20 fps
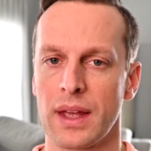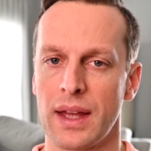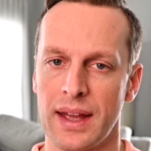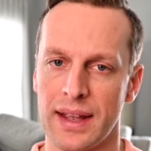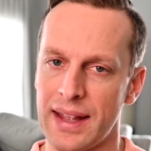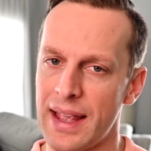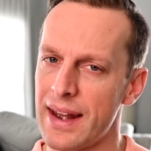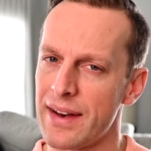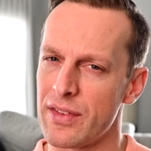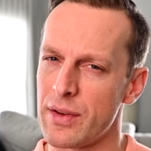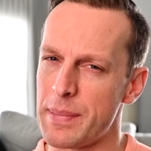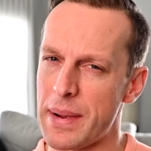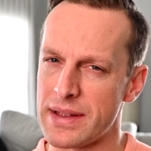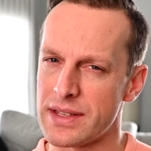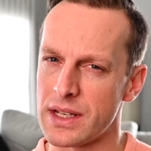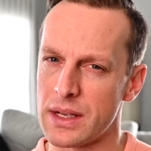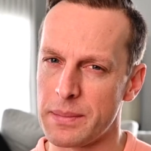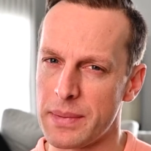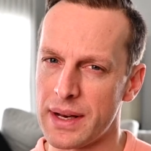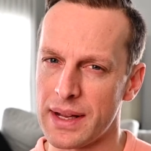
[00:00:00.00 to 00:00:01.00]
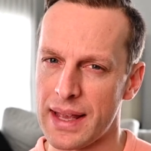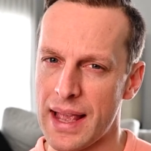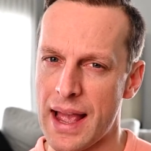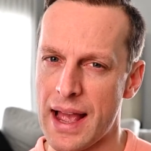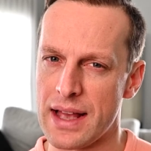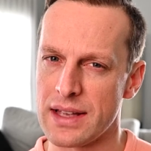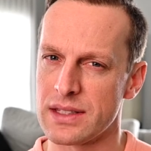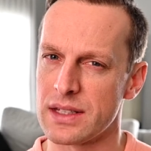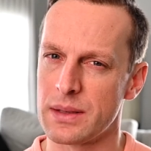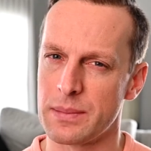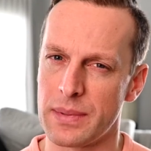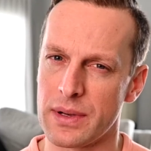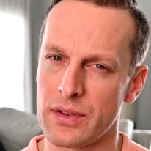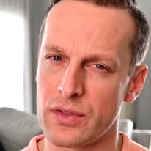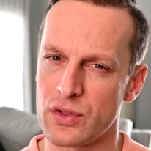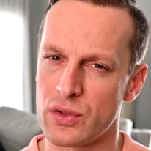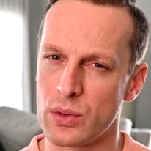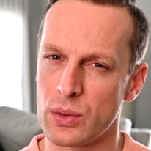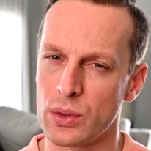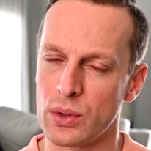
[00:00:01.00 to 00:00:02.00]
Again, if they're passing a bit of gas and a bit of
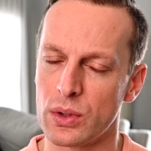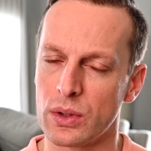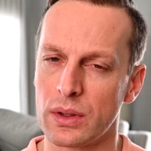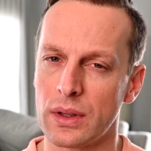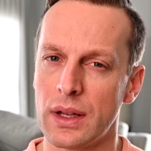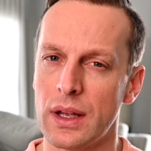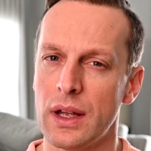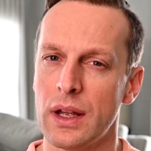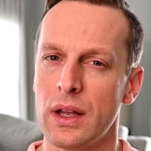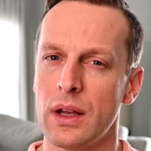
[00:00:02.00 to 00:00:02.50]
stool,